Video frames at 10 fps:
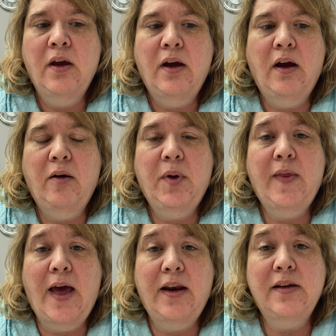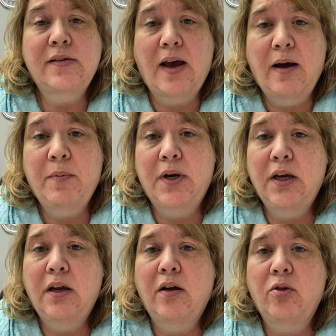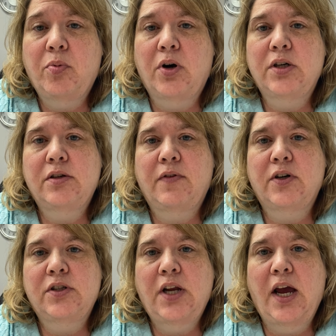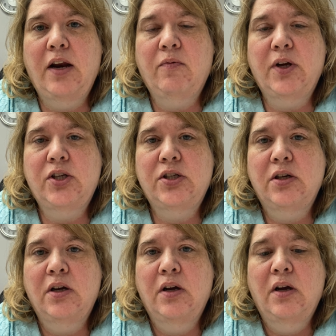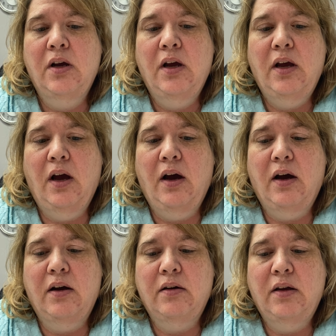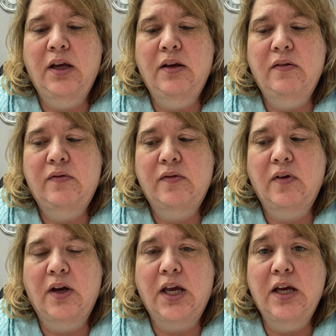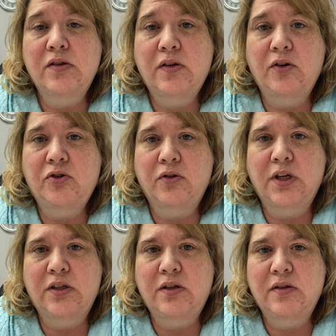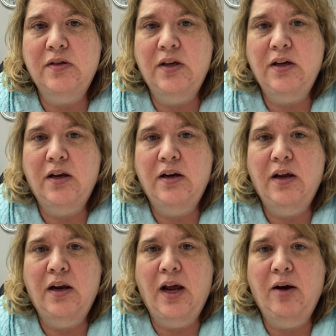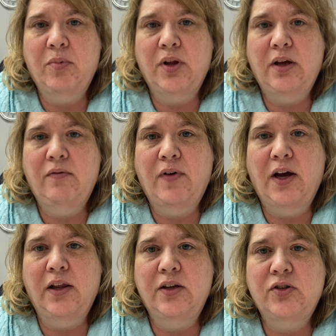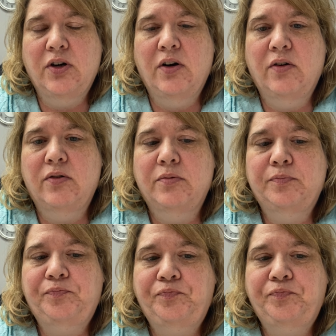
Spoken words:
And that is happening in other parts of our state, which is against social distancing, and I believe violates the whole